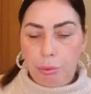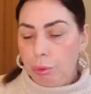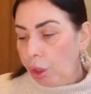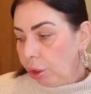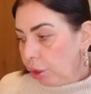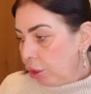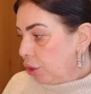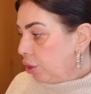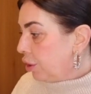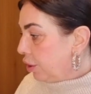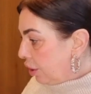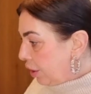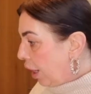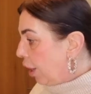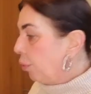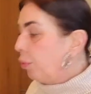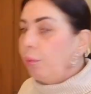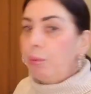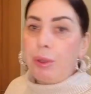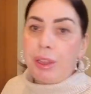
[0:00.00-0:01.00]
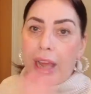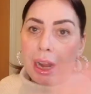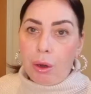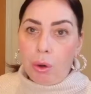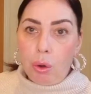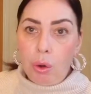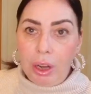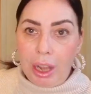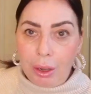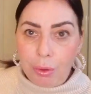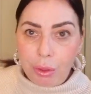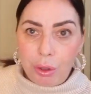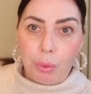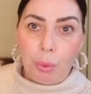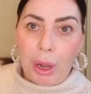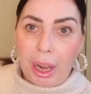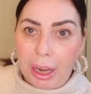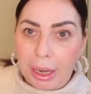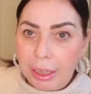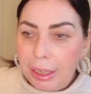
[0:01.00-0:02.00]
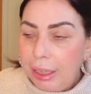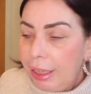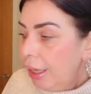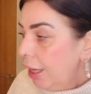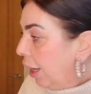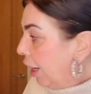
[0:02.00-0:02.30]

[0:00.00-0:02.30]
Right, so with that all out the way,